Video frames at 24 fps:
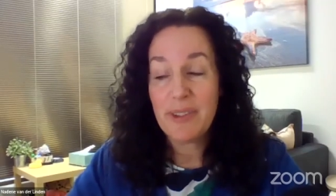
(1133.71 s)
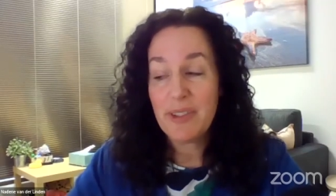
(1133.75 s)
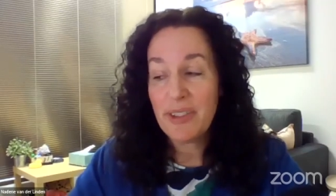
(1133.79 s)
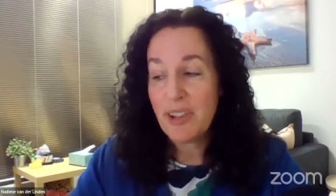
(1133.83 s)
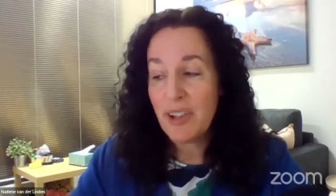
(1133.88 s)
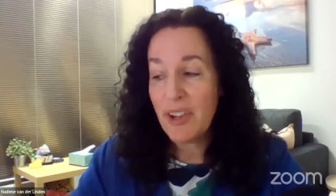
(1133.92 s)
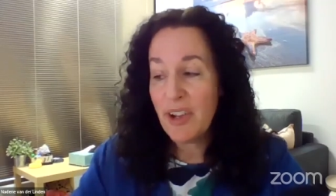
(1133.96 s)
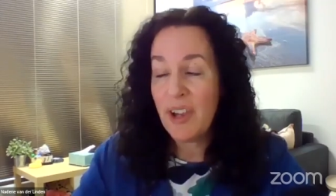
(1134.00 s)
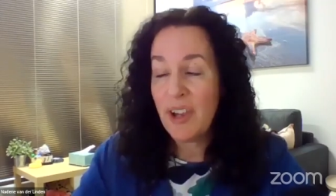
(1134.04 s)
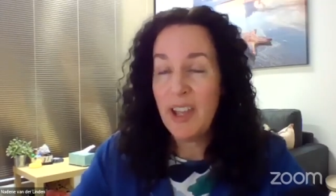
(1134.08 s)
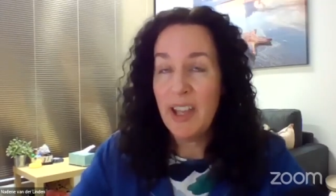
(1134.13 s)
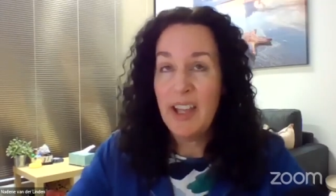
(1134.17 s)

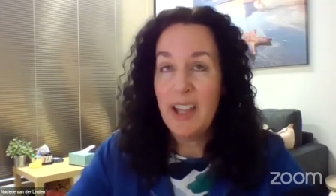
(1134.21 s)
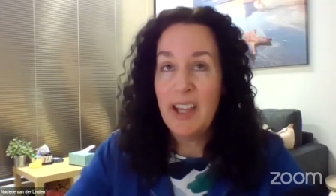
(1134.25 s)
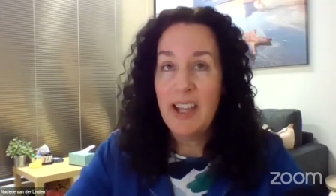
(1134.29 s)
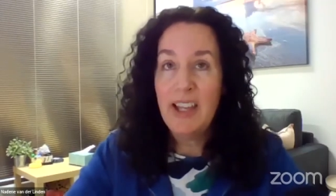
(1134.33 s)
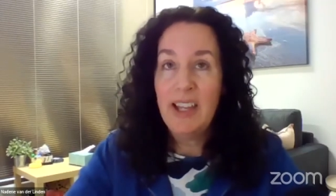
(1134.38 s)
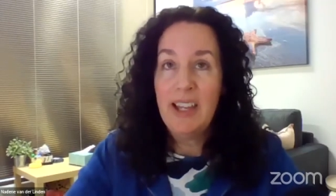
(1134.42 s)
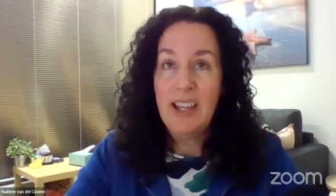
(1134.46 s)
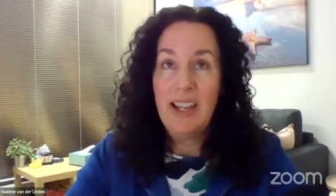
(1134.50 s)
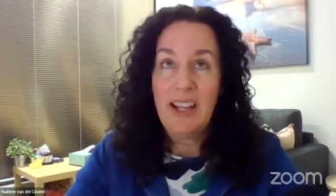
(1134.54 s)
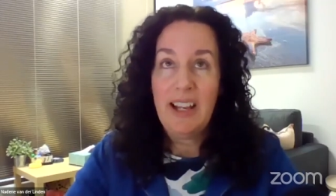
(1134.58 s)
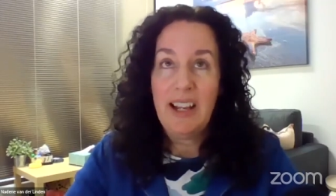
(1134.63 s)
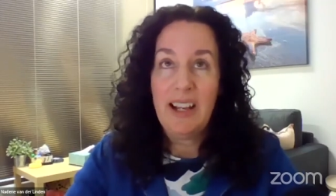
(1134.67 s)
So,
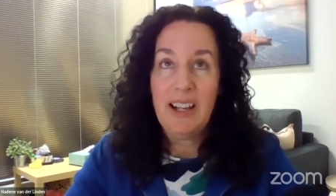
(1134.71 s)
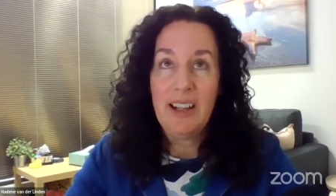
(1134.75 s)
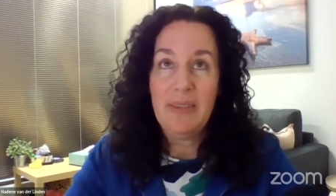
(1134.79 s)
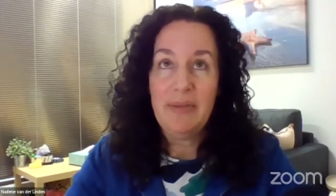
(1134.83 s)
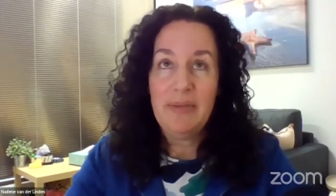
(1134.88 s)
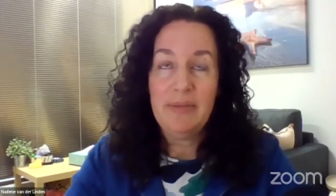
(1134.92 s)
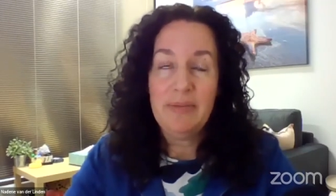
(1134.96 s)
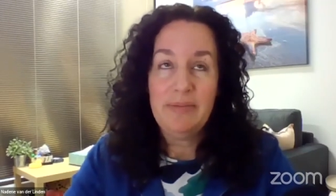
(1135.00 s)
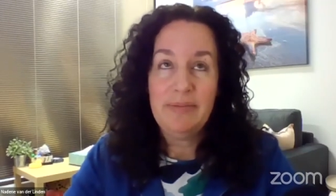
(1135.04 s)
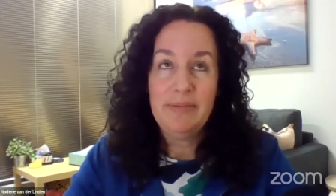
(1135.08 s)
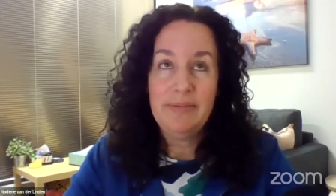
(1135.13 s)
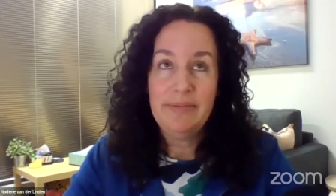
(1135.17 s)
um,
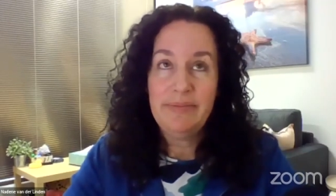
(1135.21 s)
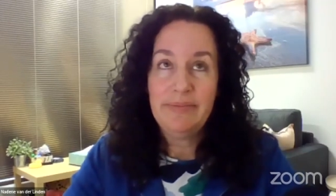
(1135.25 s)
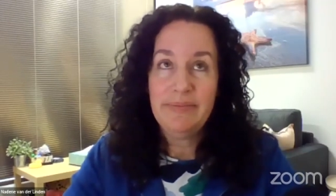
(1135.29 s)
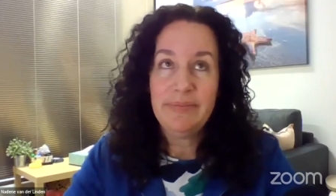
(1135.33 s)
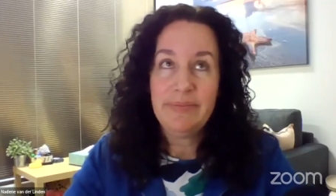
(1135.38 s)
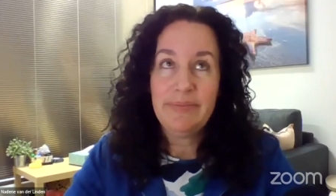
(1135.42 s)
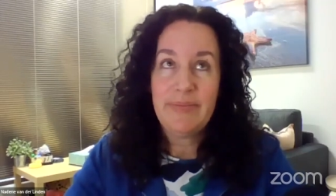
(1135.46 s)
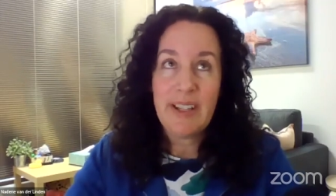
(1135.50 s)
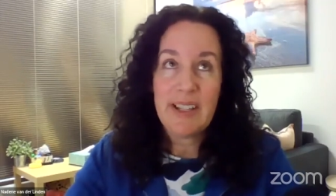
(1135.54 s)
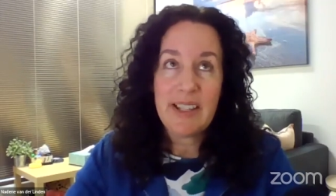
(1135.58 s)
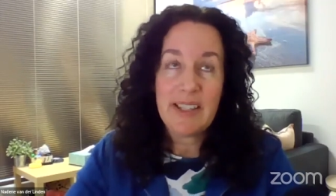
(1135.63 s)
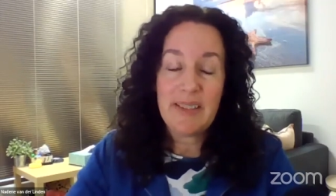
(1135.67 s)
right
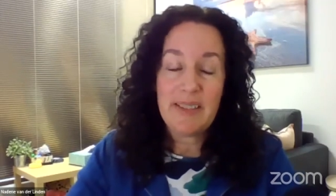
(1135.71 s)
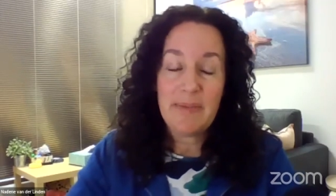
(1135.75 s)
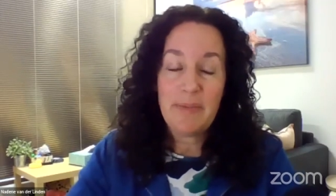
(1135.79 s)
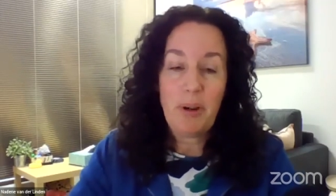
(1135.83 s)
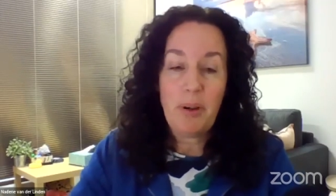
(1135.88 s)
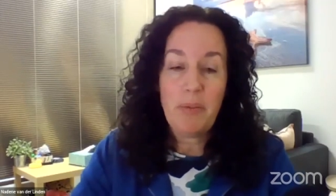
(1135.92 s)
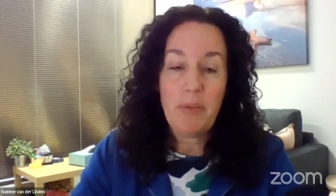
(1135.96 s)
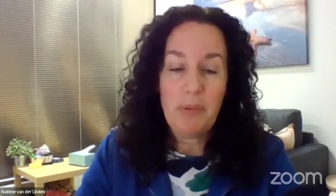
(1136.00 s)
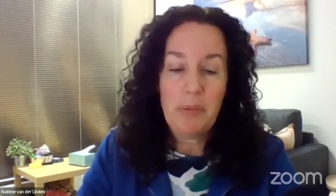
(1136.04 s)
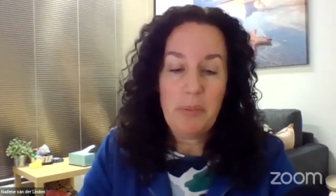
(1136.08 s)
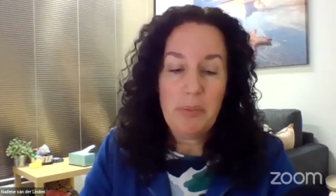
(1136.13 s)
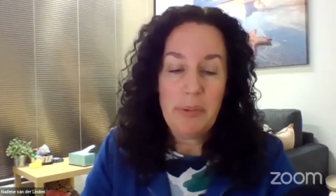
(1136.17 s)
that's
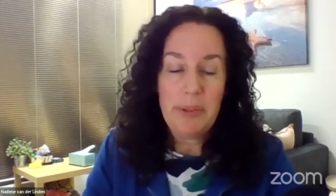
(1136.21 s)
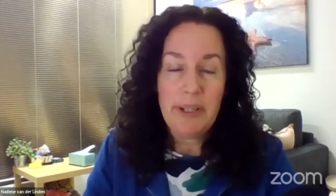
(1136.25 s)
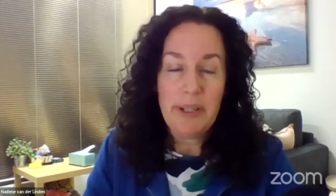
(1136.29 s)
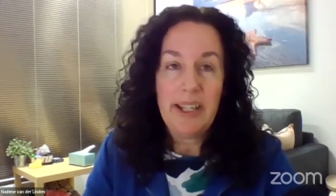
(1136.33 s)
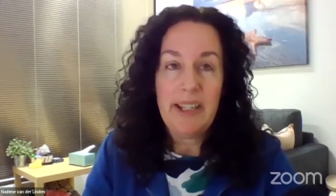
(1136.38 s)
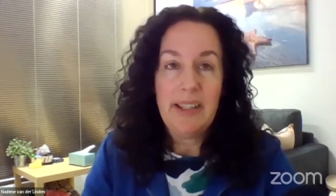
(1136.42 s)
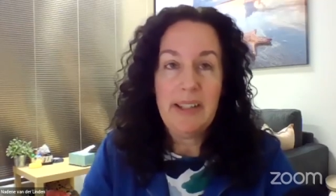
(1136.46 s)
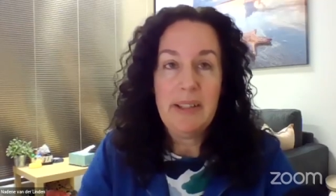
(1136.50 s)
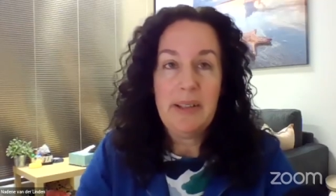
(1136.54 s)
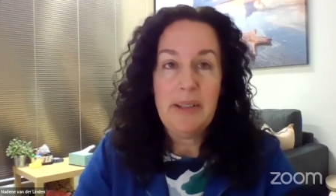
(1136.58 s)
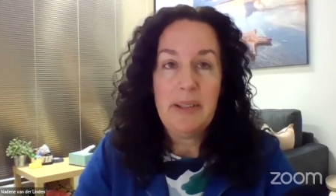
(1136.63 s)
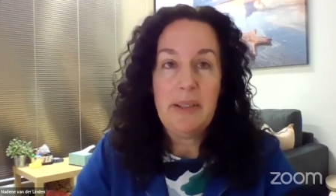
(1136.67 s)

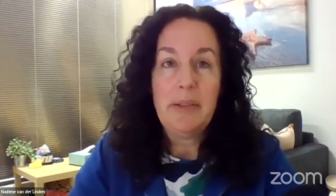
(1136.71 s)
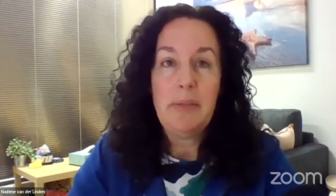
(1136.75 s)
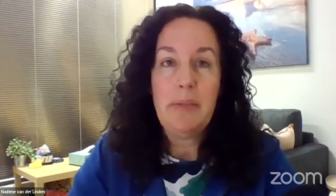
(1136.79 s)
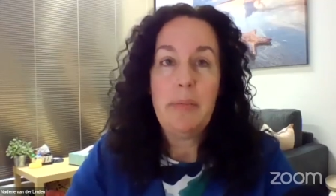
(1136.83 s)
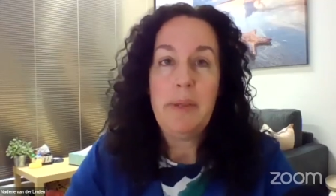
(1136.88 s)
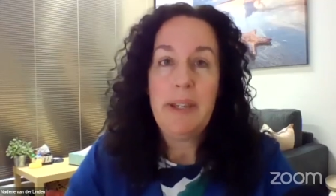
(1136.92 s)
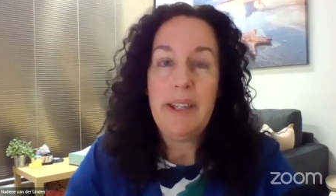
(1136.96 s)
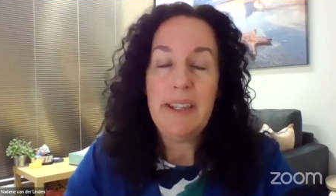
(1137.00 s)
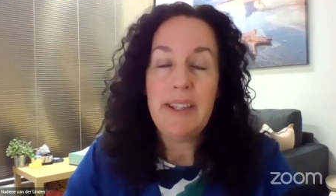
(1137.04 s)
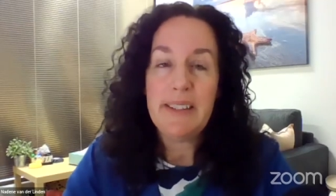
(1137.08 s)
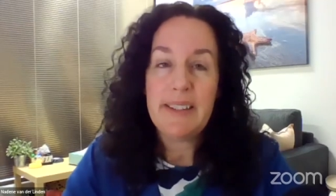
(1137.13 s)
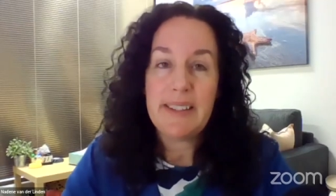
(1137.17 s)
probably the, the
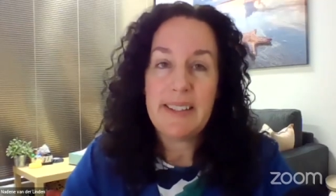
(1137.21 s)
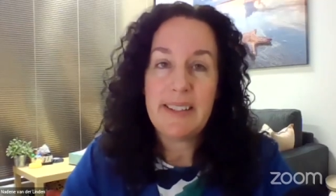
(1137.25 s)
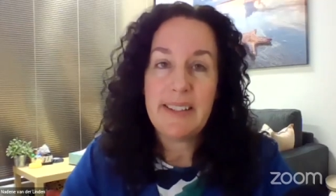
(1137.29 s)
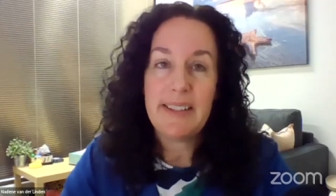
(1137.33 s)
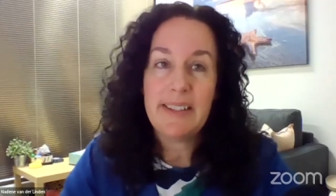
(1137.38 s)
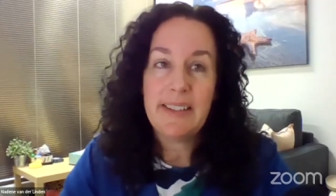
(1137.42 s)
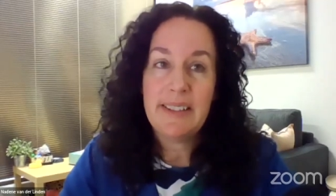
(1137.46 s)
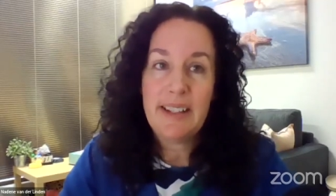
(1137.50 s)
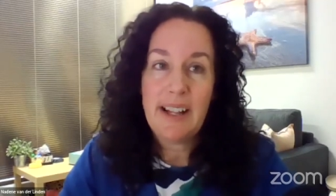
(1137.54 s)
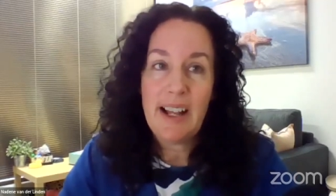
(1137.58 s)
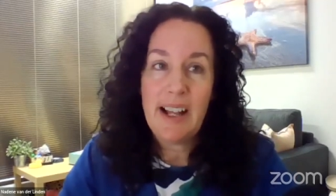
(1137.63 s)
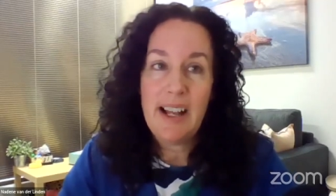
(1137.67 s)

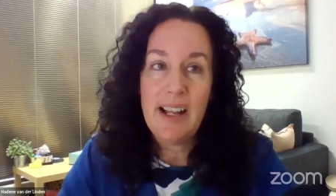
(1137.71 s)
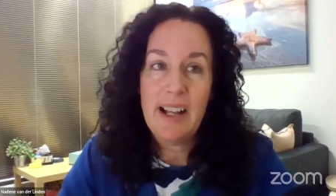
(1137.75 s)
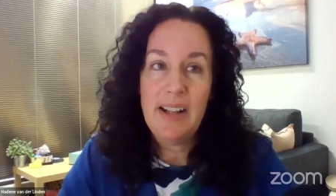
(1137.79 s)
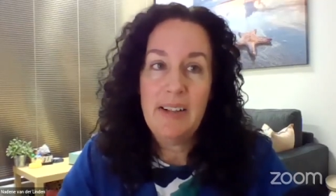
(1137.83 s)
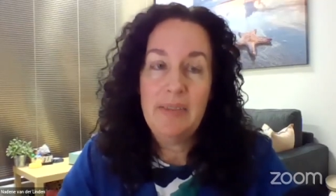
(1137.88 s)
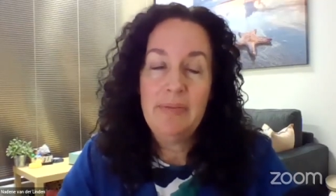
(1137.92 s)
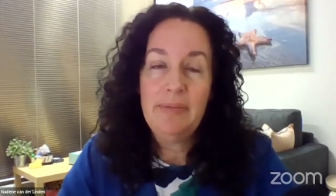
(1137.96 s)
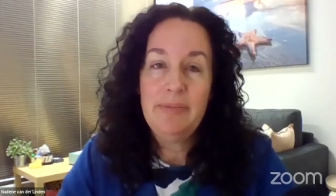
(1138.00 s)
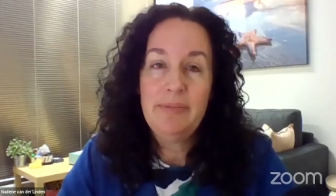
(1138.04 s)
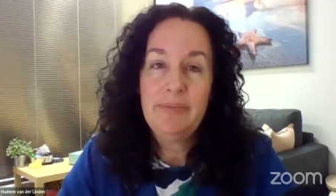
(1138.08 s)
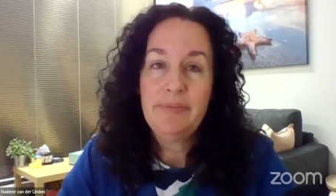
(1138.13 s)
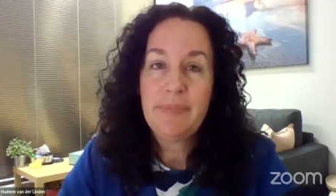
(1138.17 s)
biggest
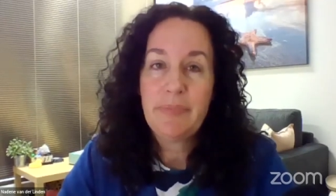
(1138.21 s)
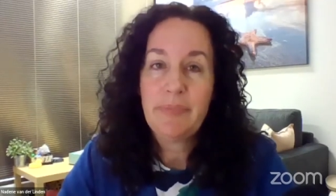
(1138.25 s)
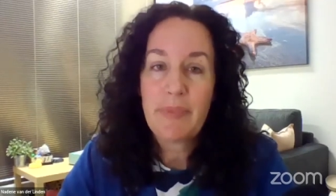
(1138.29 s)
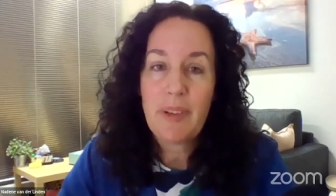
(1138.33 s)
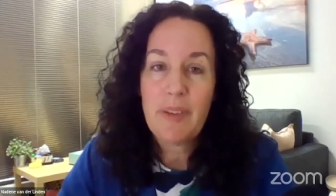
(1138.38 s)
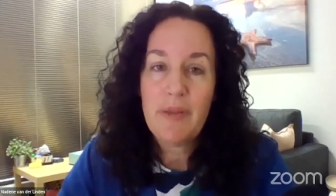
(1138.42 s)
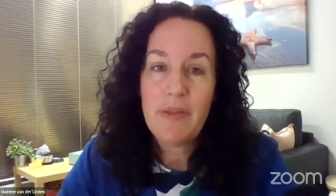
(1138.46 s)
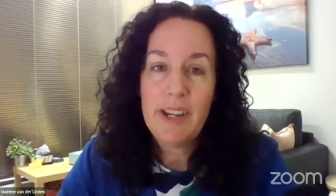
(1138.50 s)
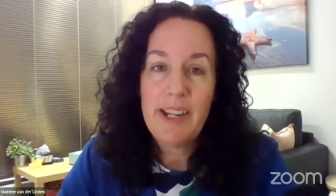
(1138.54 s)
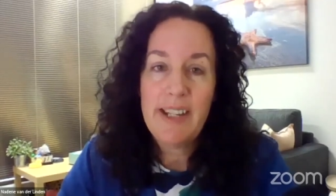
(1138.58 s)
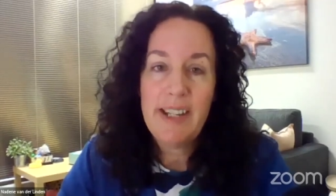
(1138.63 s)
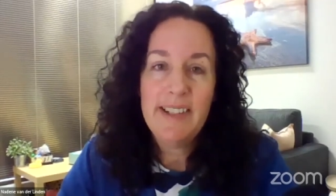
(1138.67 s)
um,
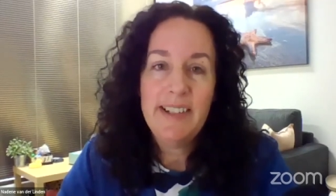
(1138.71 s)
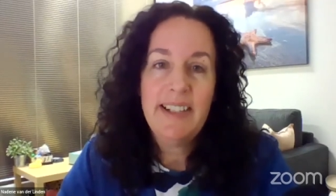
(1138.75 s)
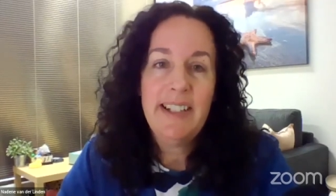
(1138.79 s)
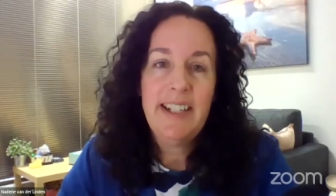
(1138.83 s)
reason.